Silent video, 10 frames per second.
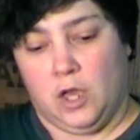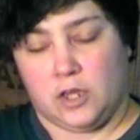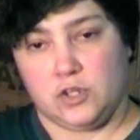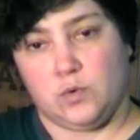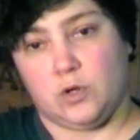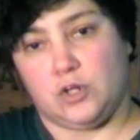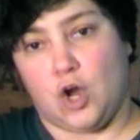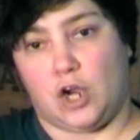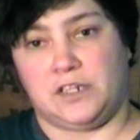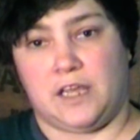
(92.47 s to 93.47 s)
because you want to
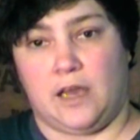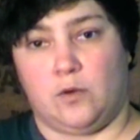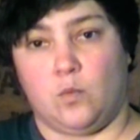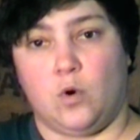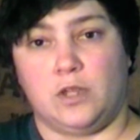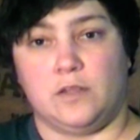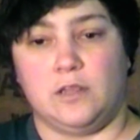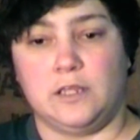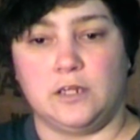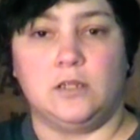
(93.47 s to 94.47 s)
knock down what
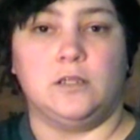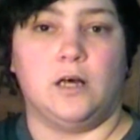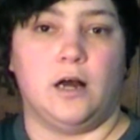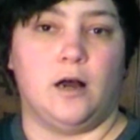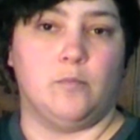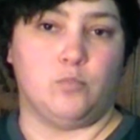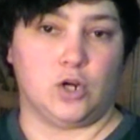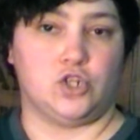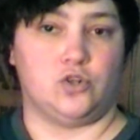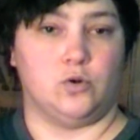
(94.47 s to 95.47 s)
little
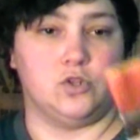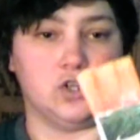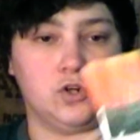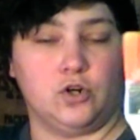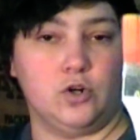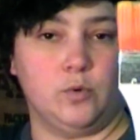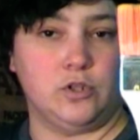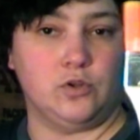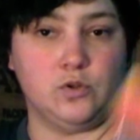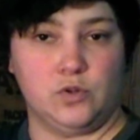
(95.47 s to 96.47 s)
brush strokes occur when
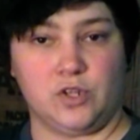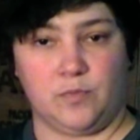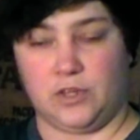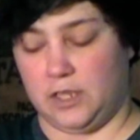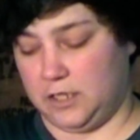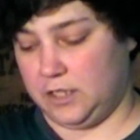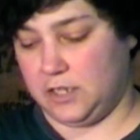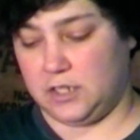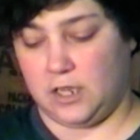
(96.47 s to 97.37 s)
you use something like this.